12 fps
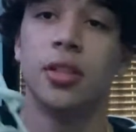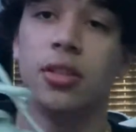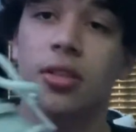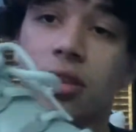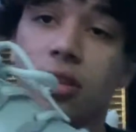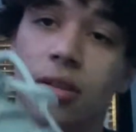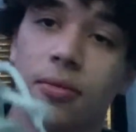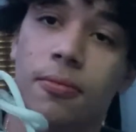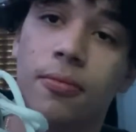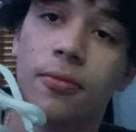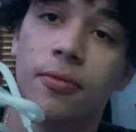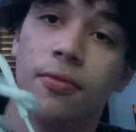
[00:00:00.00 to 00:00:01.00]
Just some
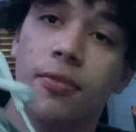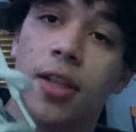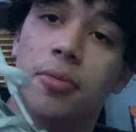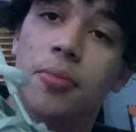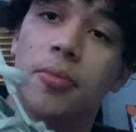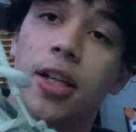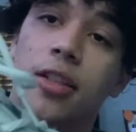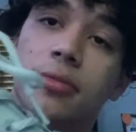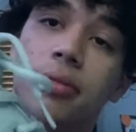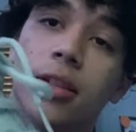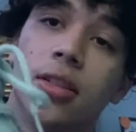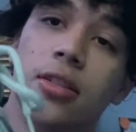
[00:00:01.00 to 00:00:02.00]
Vapor Max
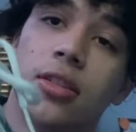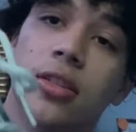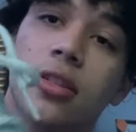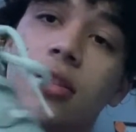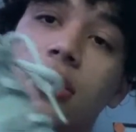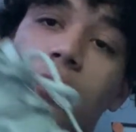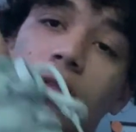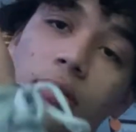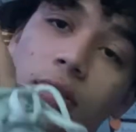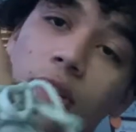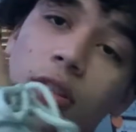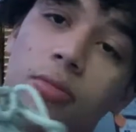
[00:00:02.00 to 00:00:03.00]
Pluses, a little
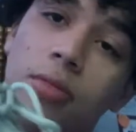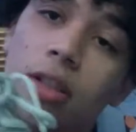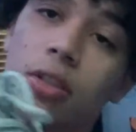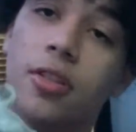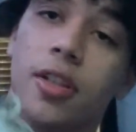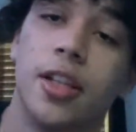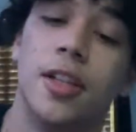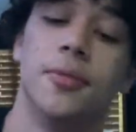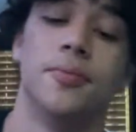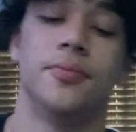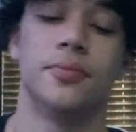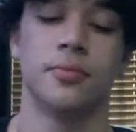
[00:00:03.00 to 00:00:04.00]
chrome with the gray.
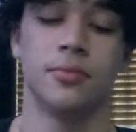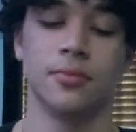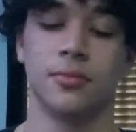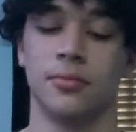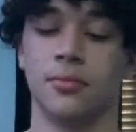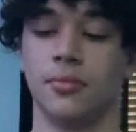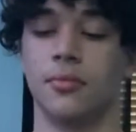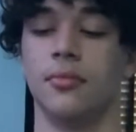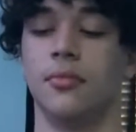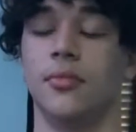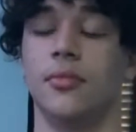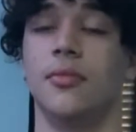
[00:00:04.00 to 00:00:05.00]

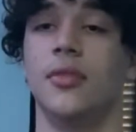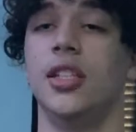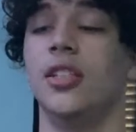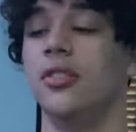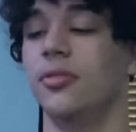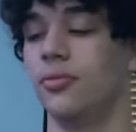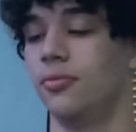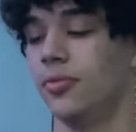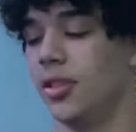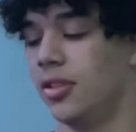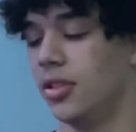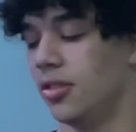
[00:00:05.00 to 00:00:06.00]
These
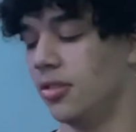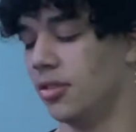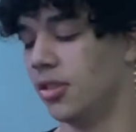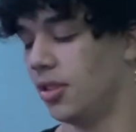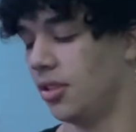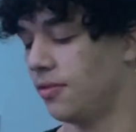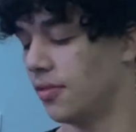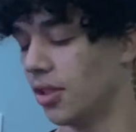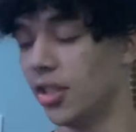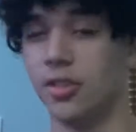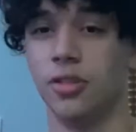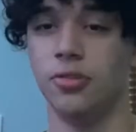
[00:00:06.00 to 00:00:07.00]
retail, I think, for
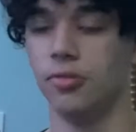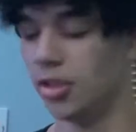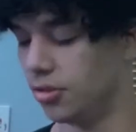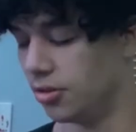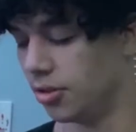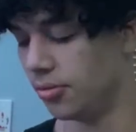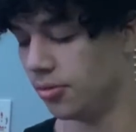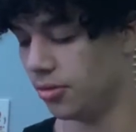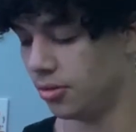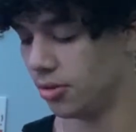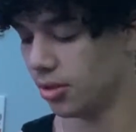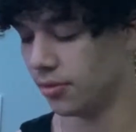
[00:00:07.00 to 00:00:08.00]
like 200.
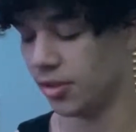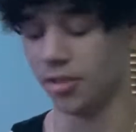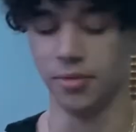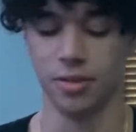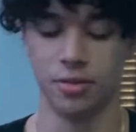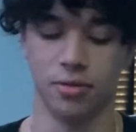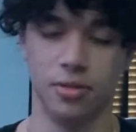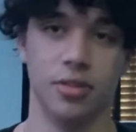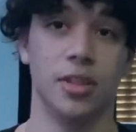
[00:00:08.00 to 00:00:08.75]
I've seen them in stores.